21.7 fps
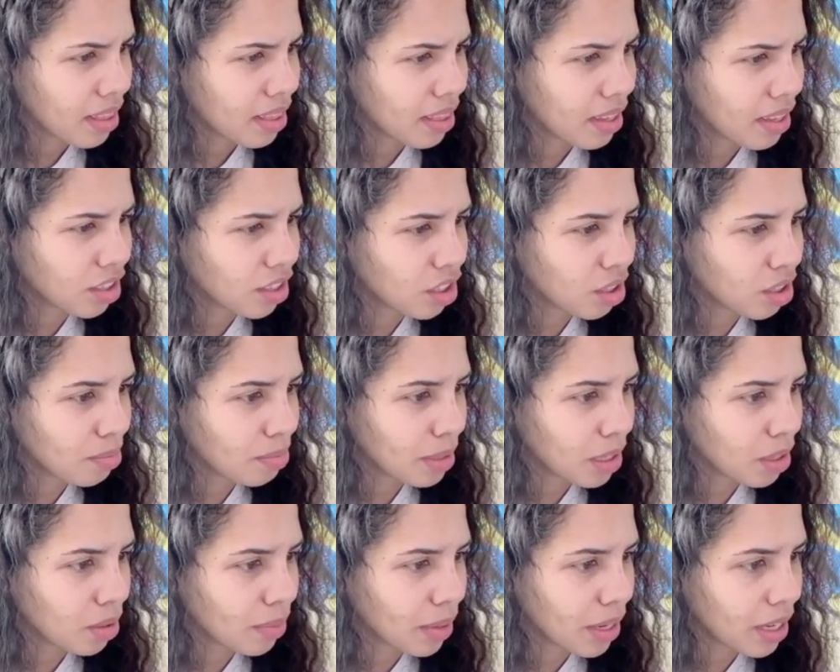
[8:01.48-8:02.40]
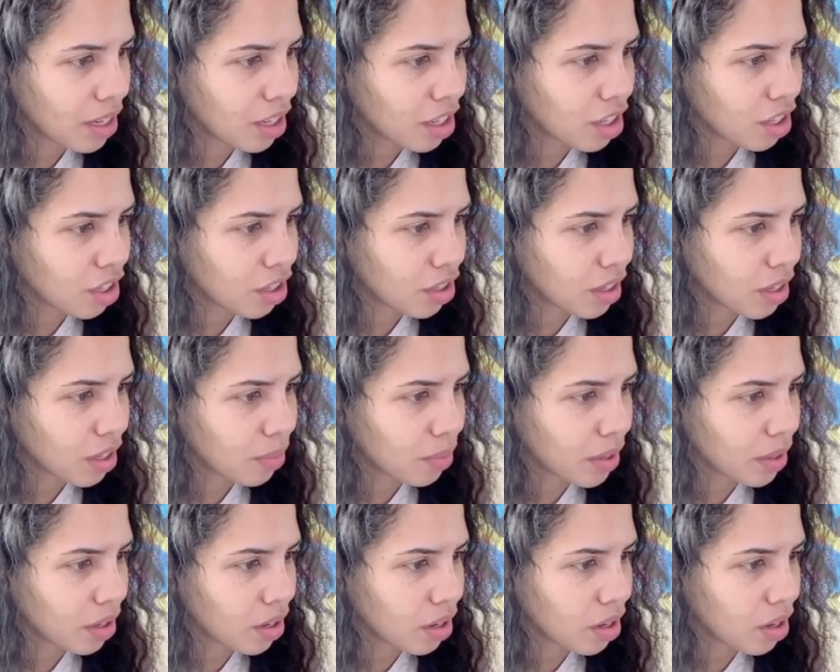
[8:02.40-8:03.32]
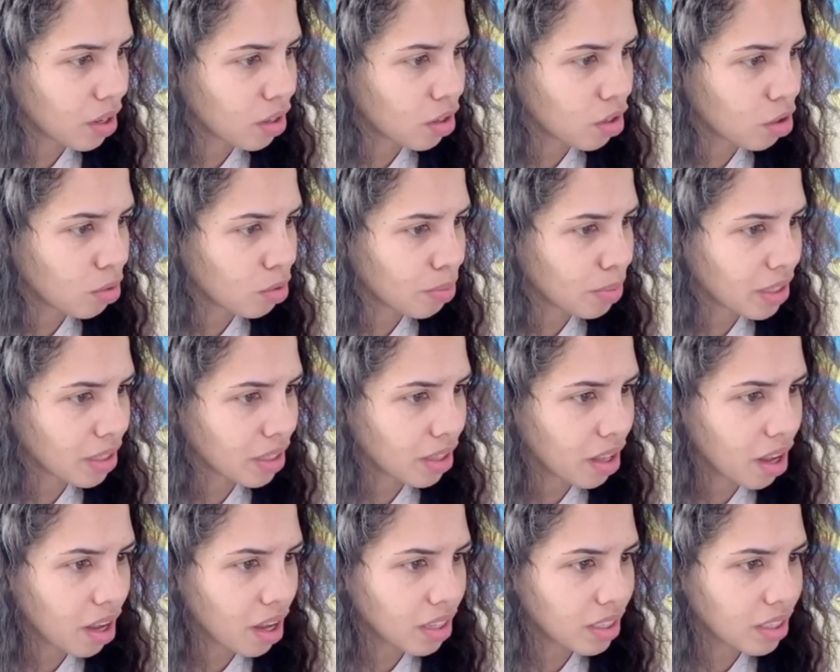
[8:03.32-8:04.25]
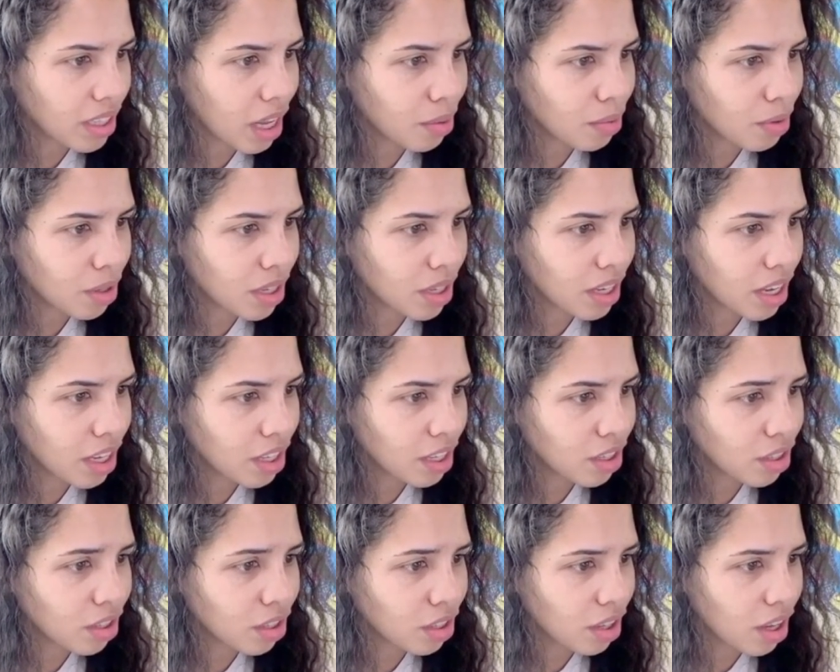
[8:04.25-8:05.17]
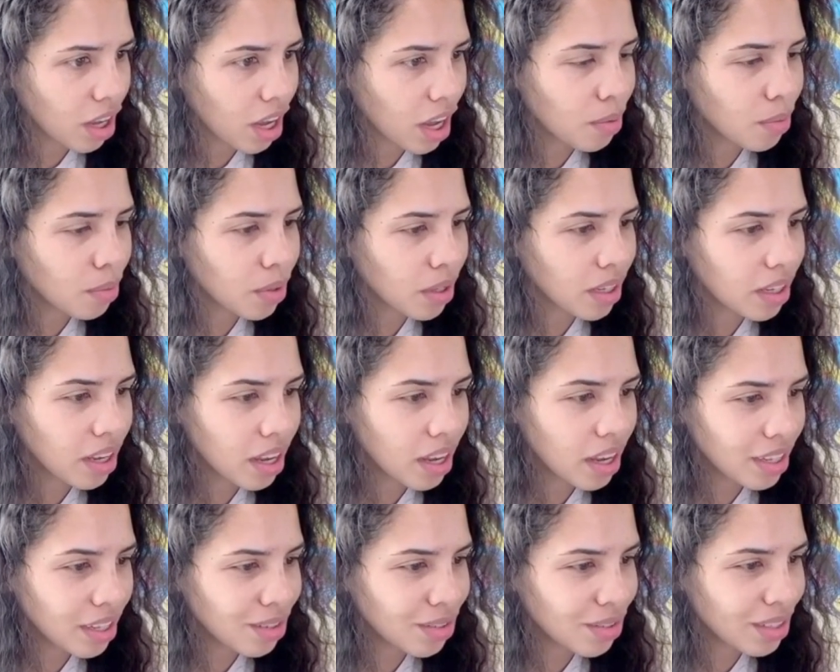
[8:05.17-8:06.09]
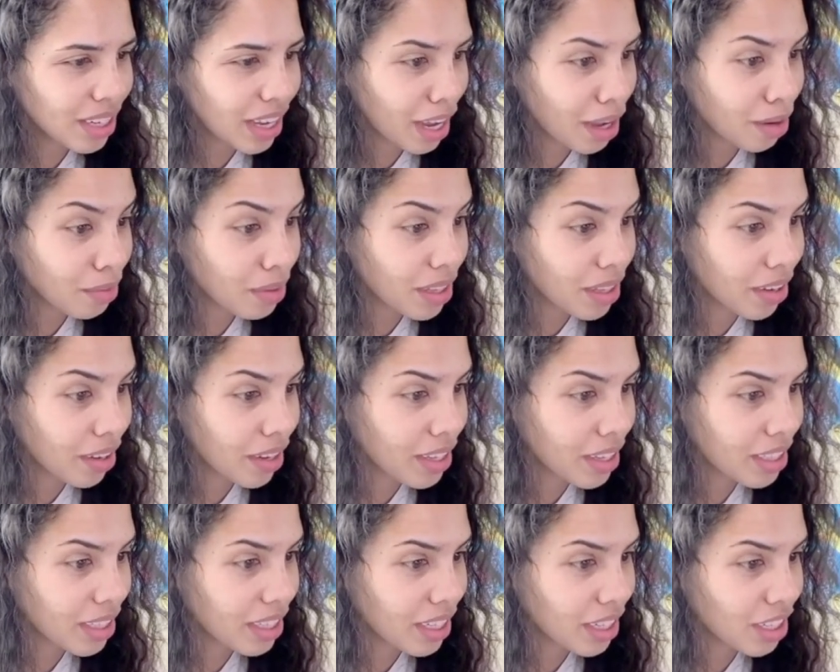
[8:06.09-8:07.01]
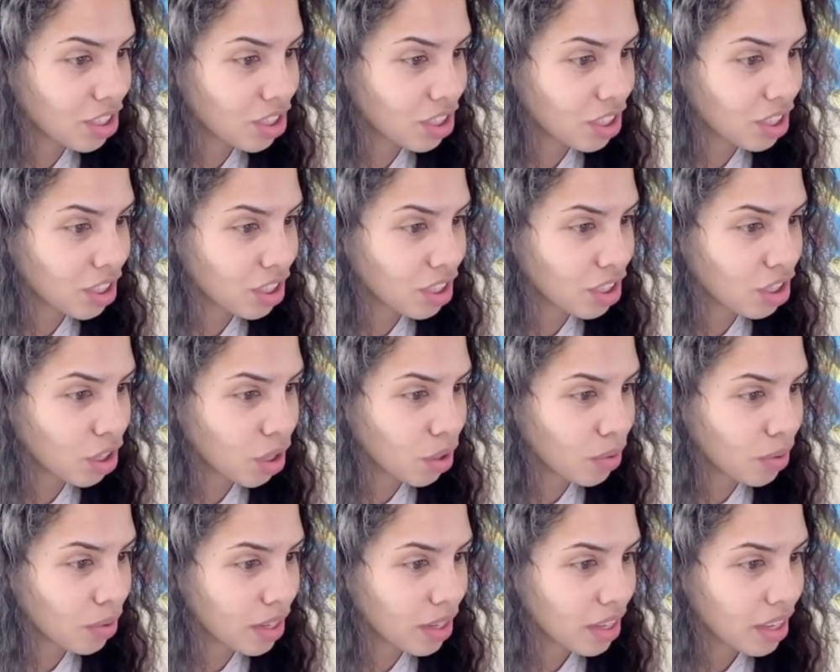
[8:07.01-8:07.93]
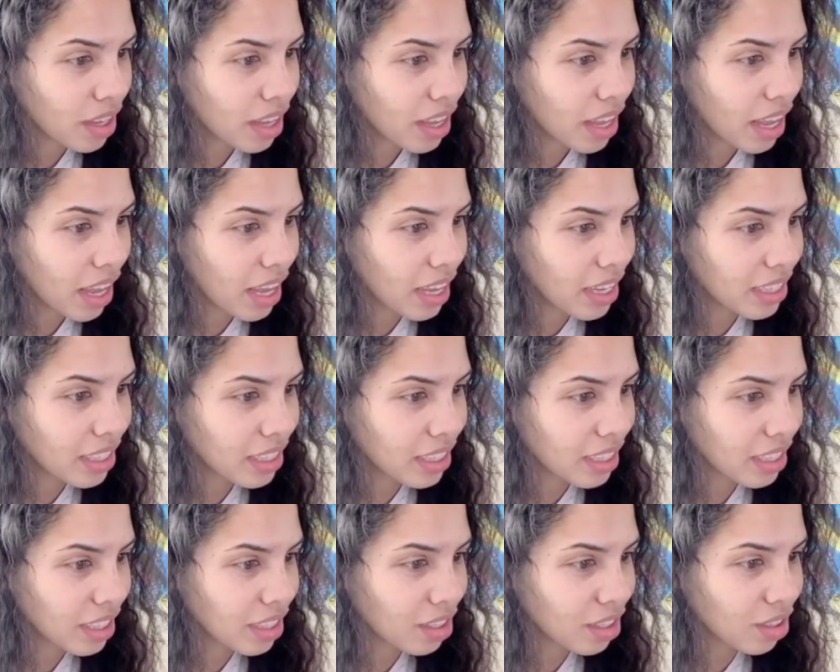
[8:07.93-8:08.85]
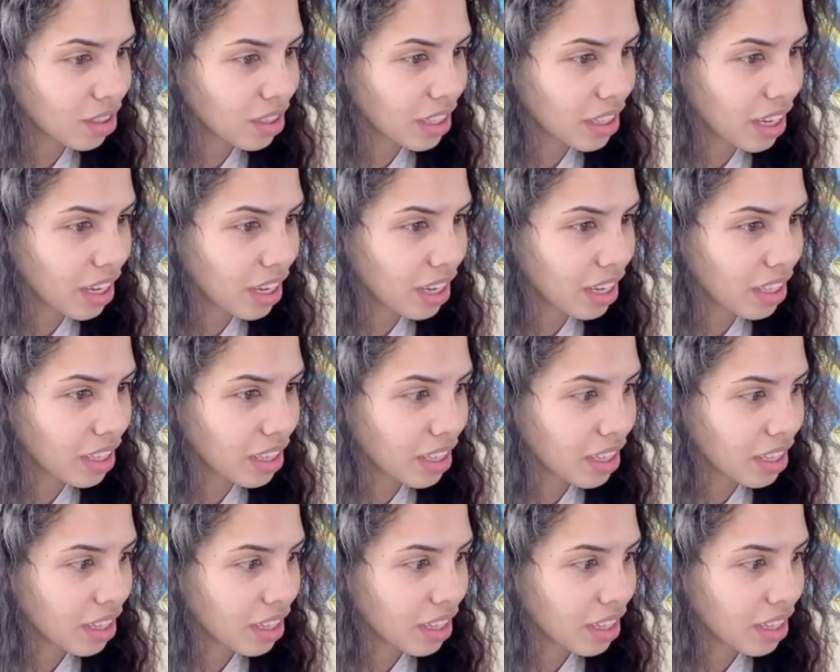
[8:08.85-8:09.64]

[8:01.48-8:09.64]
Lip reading: There should be a way to cure it when all hope is lost. I will cut you down without hesitation. Don't hasten your death.